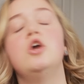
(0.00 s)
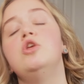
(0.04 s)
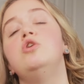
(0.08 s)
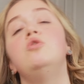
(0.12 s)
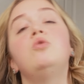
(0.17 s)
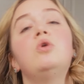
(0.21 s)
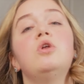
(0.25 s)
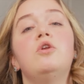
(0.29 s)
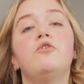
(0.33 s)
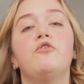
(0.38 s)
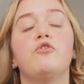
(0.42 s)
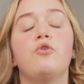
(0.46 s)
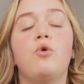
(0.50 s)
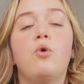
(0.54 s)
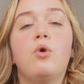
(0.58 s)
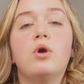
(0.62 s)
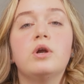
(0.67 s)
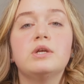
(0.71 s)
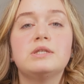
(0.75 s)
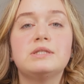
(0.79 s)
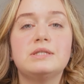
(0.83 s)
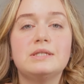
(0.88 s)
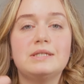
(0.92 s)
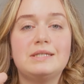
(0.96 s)
you can of
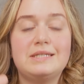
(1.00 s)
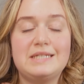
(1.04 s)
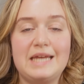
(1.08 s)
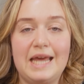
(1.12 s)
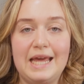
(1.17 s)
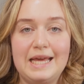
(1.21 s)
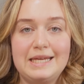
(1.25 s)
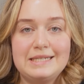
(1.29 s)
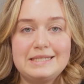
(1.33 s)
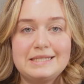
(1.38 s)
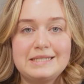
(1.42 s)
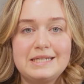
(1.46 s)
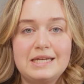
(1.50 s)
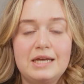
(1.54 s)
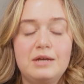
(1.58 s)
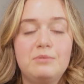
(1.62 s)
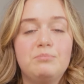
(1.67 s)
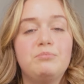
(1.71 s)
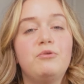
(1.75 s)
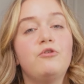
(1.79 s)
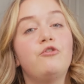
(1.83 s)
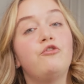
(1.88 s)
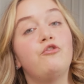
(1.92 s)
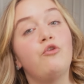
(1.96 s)
course taste
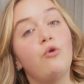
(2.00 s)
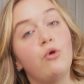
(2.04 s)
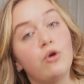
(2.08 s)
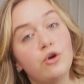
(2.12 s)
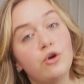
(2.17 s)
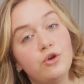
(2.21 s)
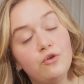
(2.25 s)
it before